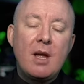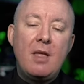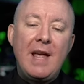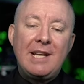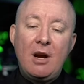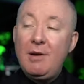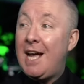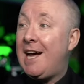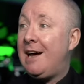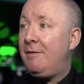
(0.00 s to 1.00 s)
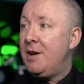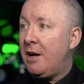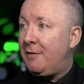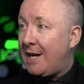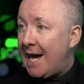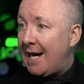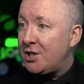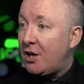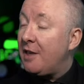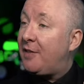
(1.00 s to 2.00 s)
they don't have enough
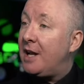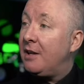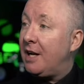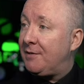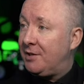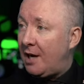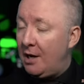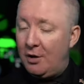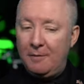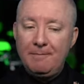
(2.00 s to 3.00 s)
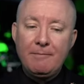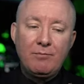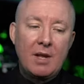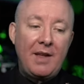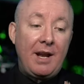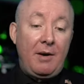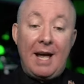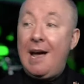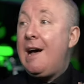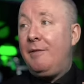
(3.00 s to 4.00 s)
cash. I think they're going to have to dilute. They don't
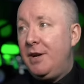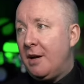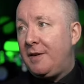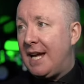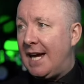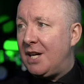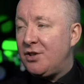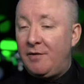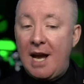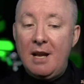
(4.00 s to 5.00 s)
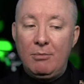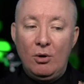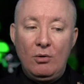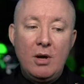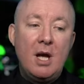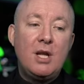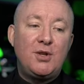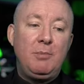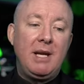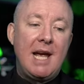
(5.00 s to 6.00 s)
have enough cash available
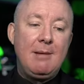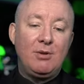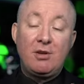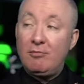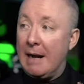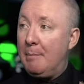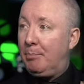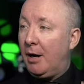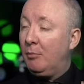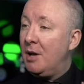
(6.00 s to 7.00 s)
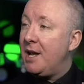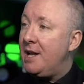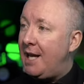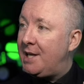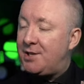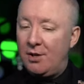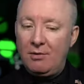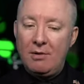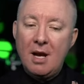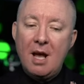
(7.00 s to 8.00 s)
to be able to ramp up where they need
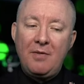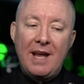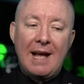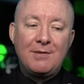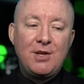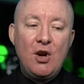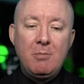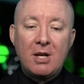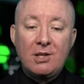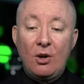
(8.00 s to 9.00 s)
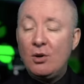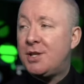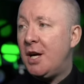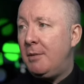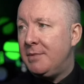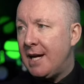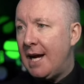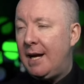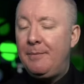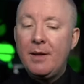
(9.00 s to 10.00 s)
to. They have too much long-term
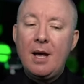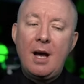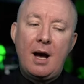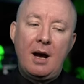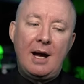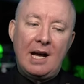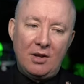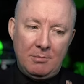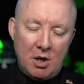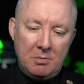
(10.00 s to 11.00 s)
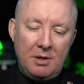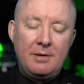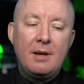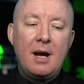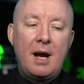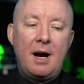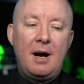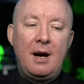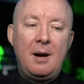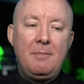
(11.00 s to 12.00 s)
debt at the moment.
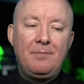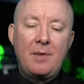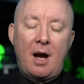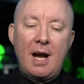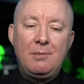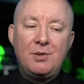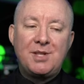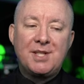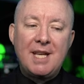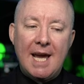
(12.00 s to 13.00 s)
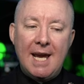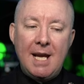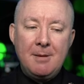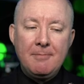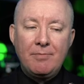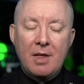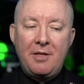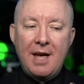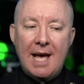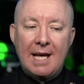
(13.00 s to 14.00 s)
I would say
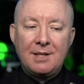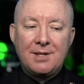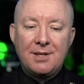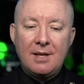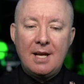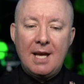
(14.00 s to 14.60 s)
that